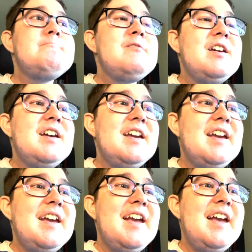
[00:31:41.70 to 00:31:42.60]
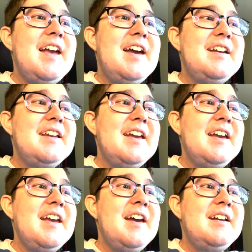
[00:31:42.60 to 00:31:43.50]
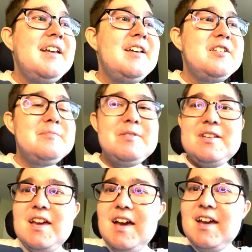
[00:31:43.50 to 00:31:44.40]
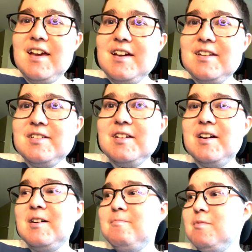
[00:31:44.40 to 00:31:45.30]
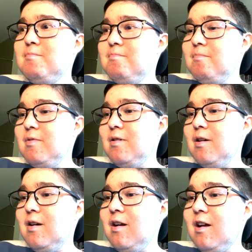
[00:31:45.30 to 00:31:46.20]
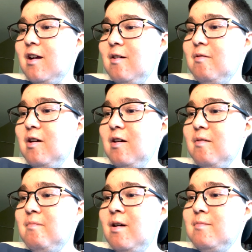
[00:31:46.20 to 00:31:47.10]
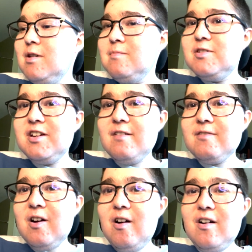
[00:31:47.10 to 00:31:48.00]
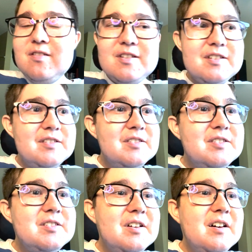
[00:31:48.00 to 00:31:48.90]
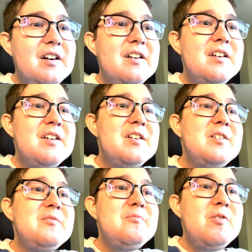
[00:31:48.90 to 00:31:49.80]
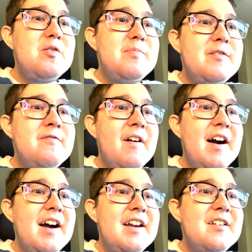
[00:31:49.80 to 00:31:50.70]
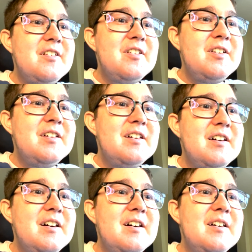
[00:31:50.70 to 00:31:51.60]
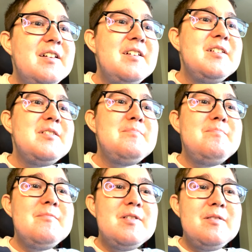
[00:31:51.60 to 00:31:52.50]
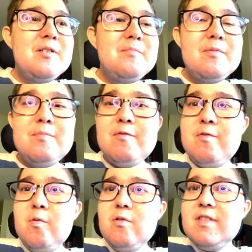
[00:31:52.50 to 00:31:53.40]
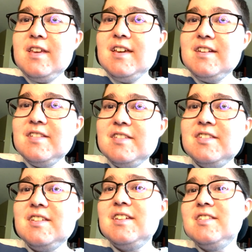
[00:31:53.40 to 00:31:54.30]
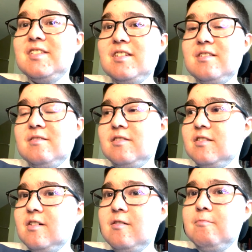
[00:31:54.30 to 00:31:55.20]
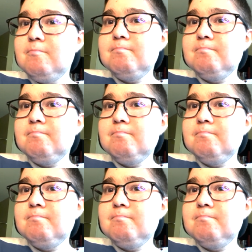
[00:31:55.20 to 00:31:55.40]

and, and, and, and, um, and yeah, and, uh, mom, mom, um, Geoff Collins, uh, will be fired, uh, before the end of the season. So,